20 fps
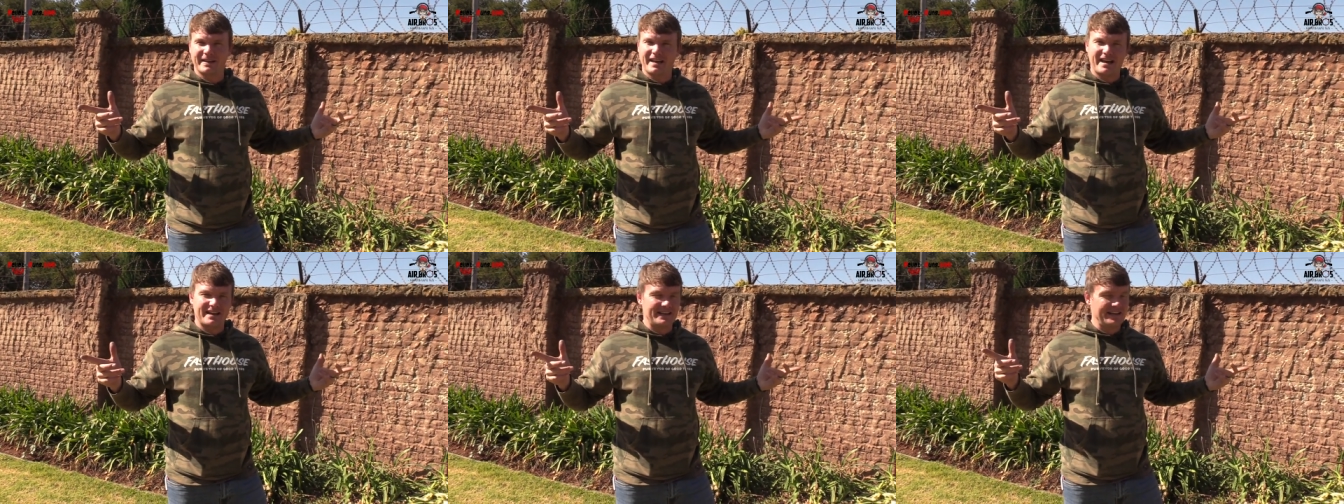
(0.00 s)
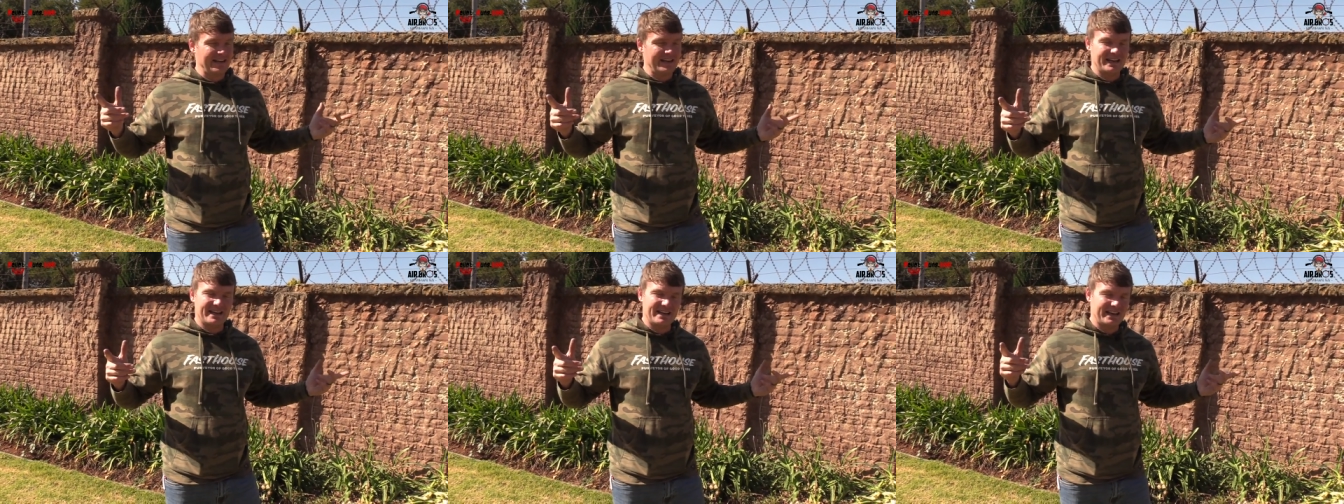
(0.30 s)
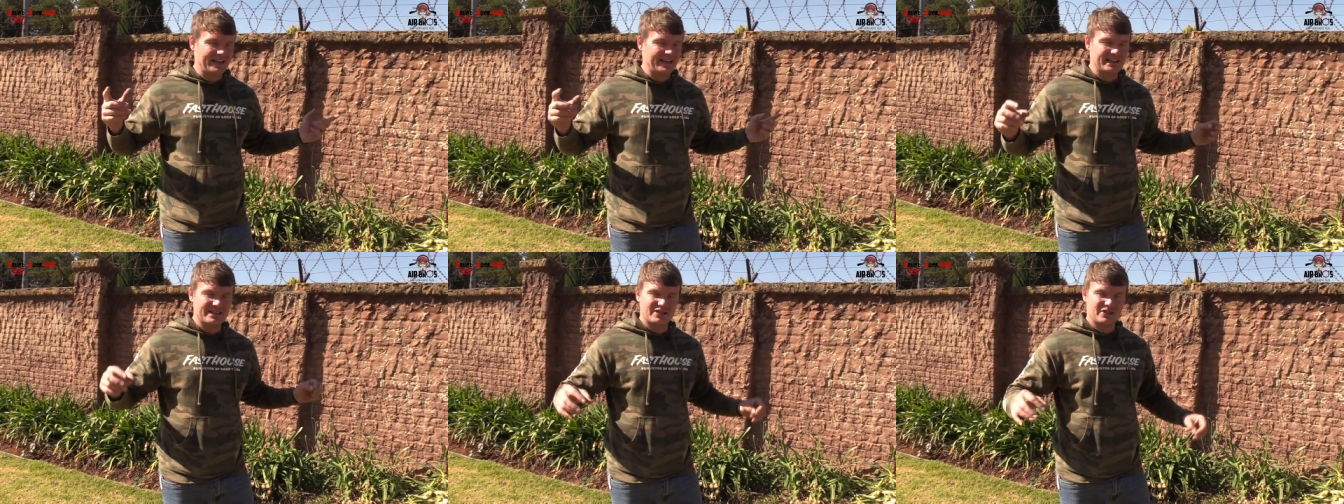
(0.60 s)
That thing
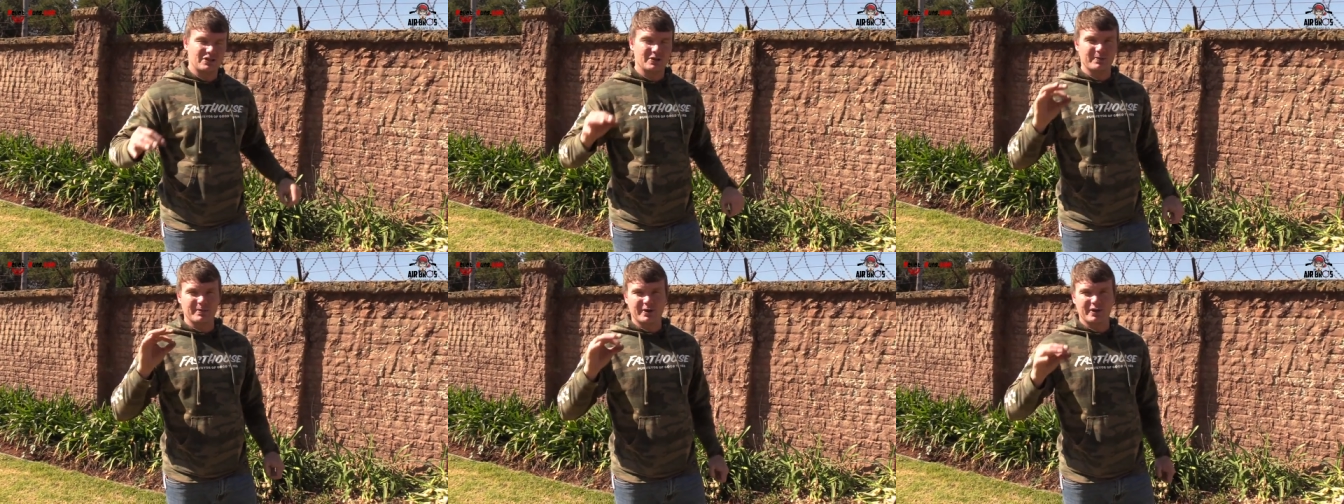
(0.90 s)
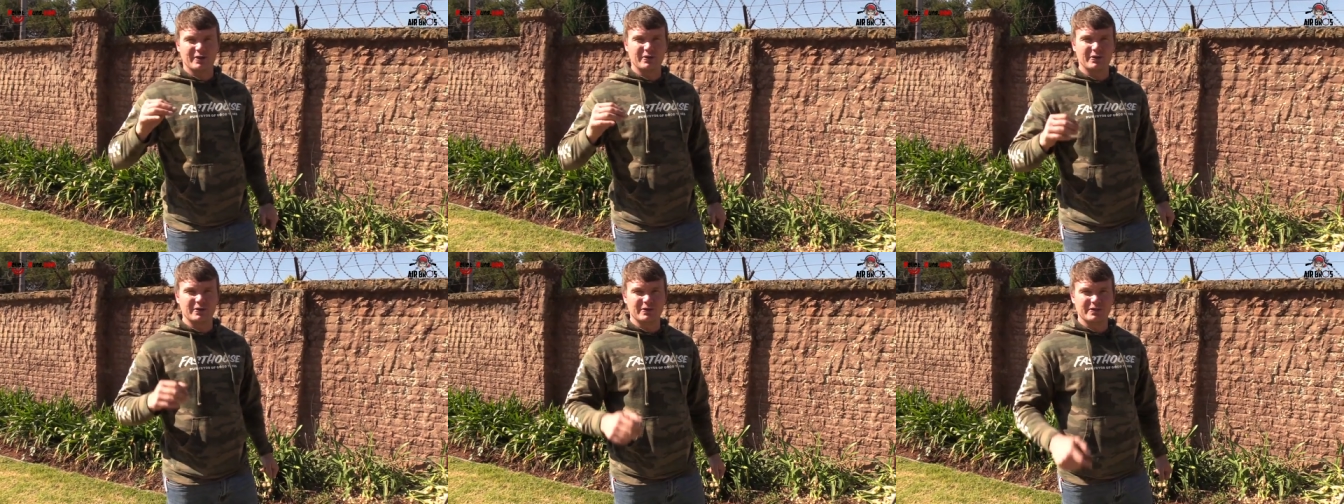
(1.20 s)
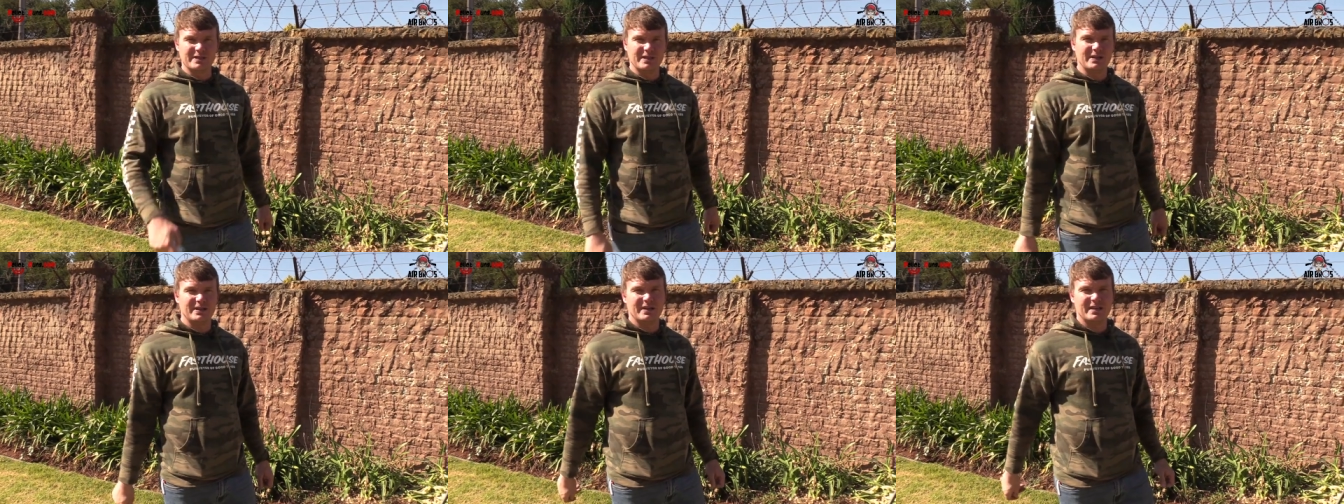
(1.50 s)
is super cool.
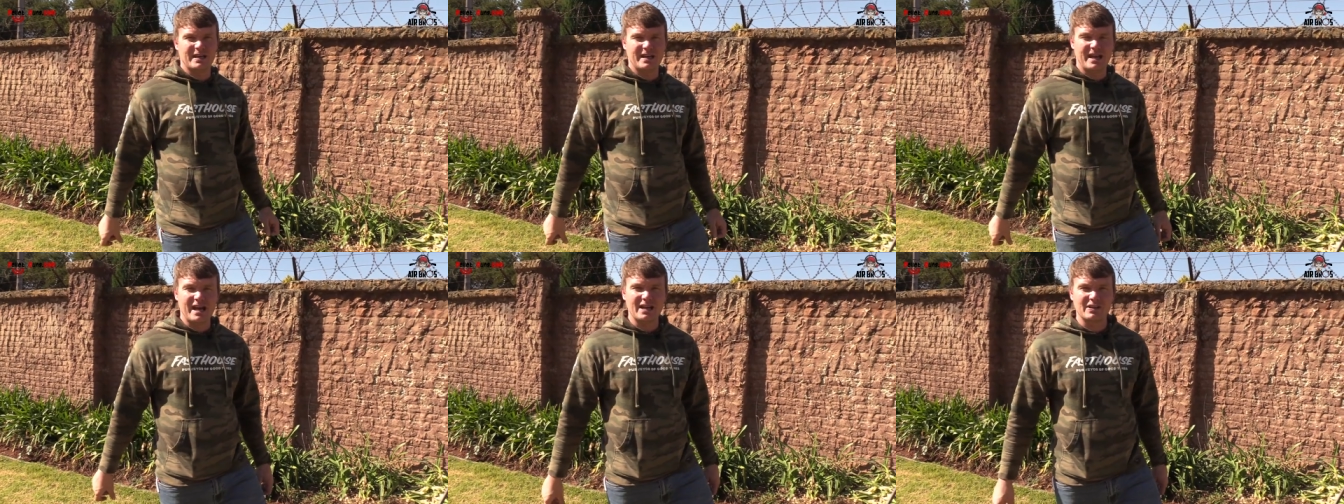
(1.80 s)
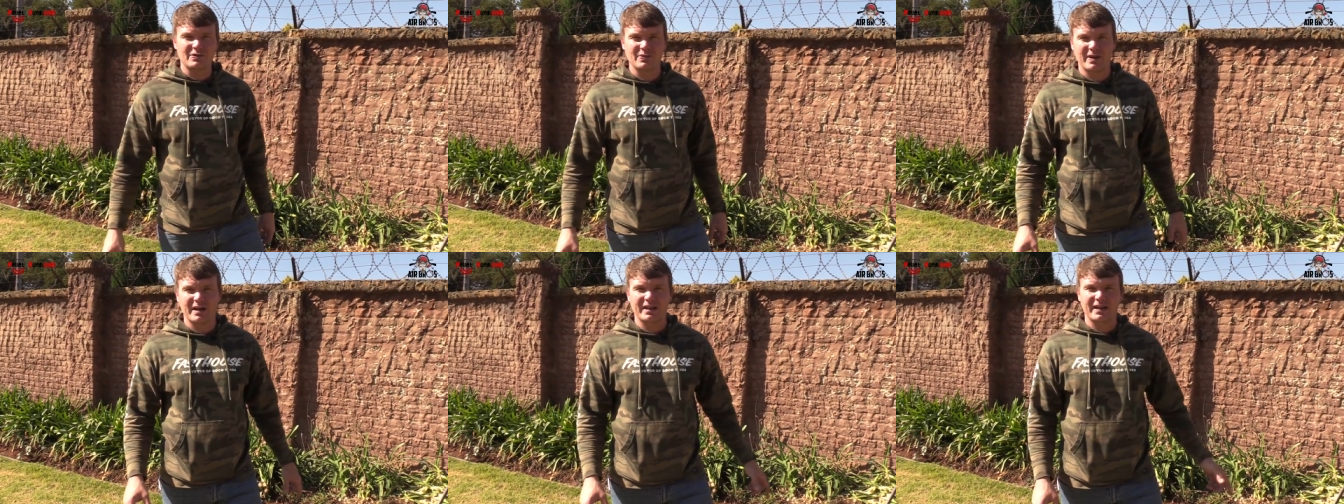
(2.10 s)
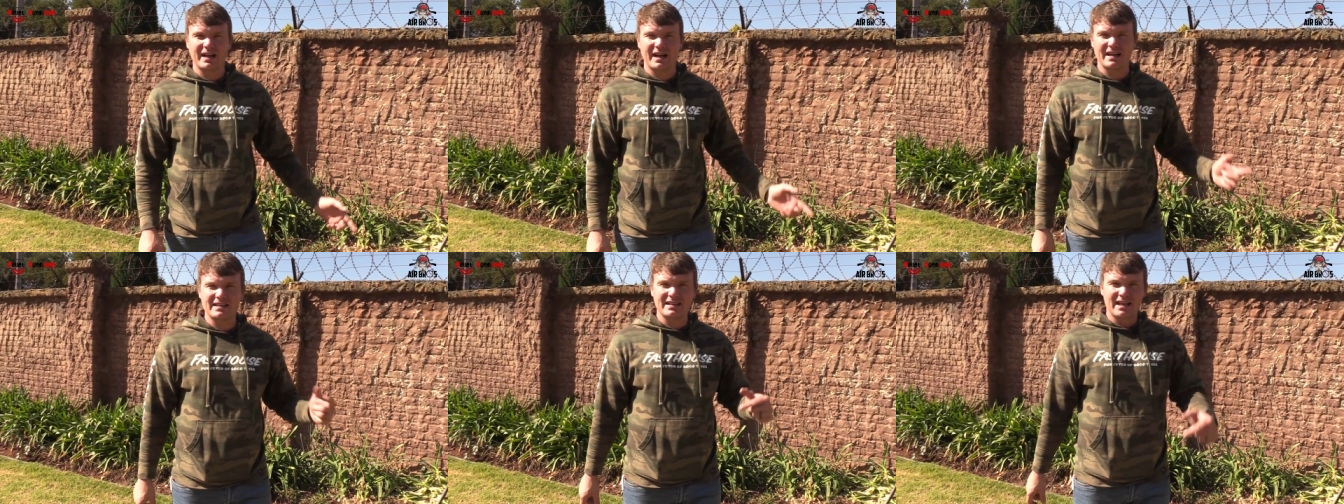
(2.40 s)
See you in the next one
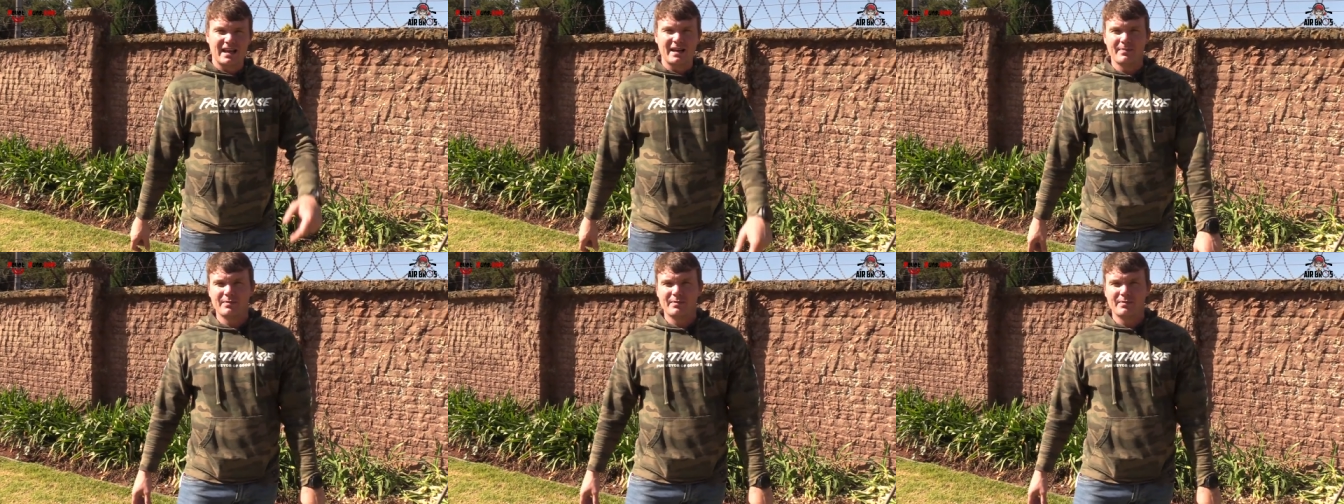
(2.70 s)
guys.